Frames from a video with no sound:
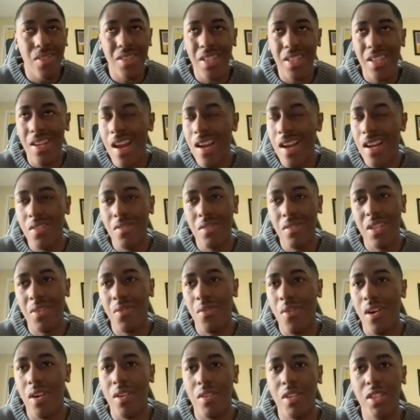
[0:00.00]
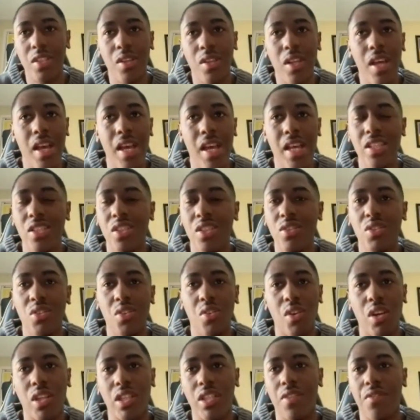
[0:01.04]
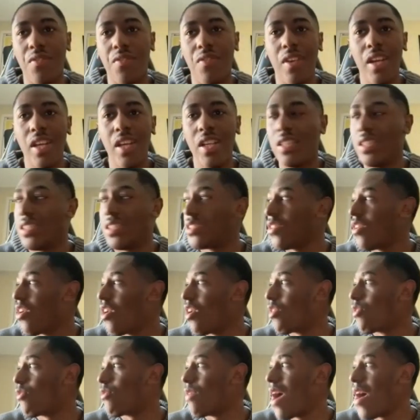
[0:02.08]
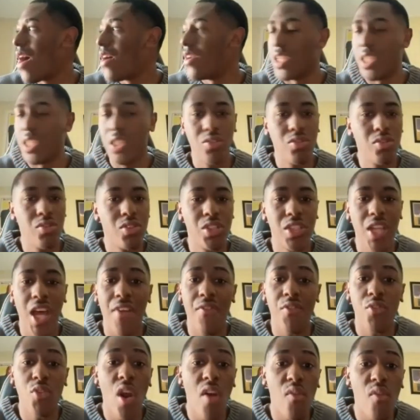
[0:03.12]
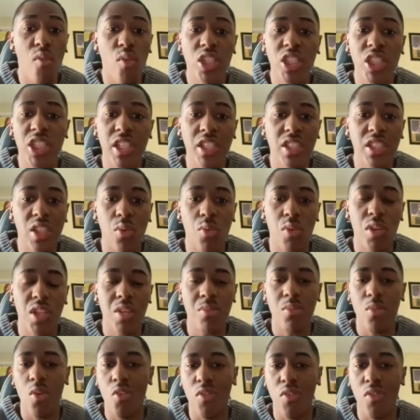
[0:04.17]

They're not gonna really want. It's New York. The fans are rowdy. You have one chance to win them over.